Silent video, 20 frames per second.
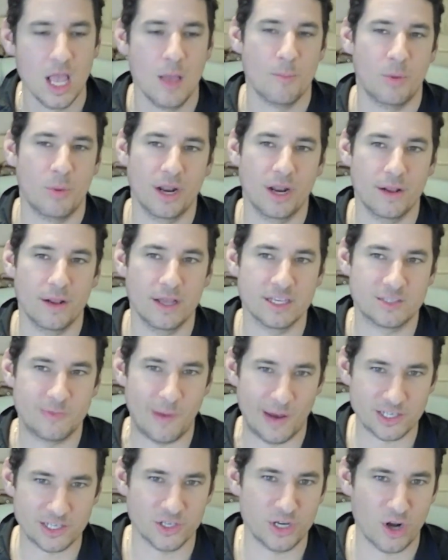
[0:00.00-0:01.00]
but
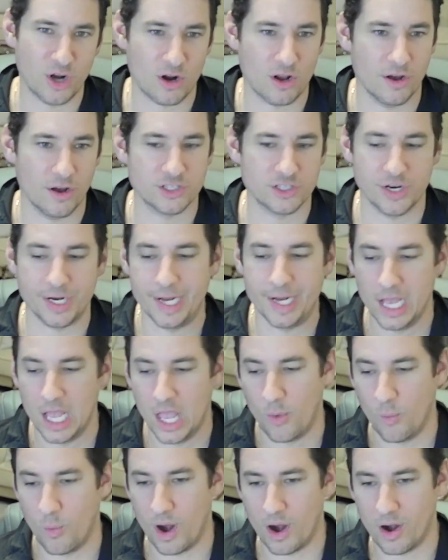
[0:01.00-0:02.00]
especially in our country
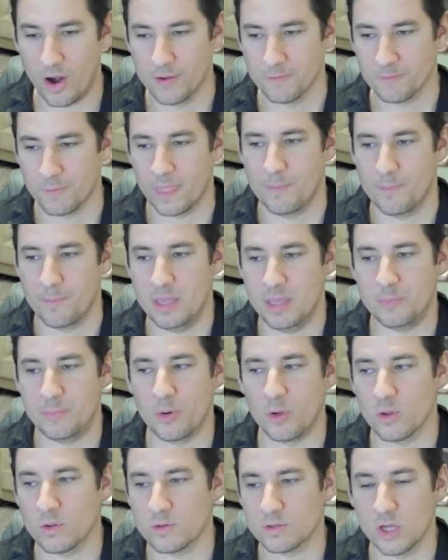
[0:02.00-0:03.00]
where
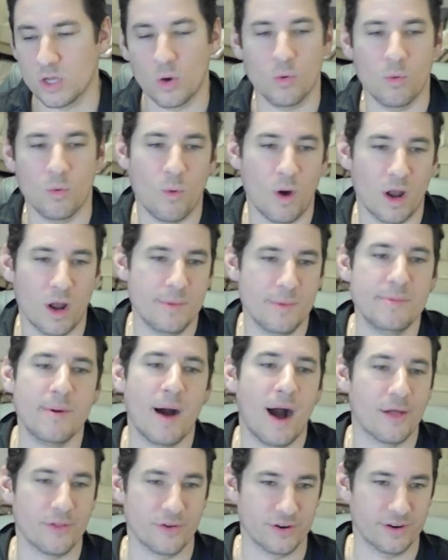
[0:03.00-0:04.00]
people don't want to be
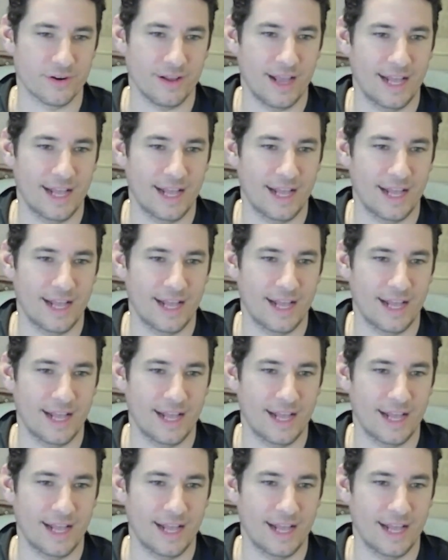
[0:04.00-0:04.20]
bothered.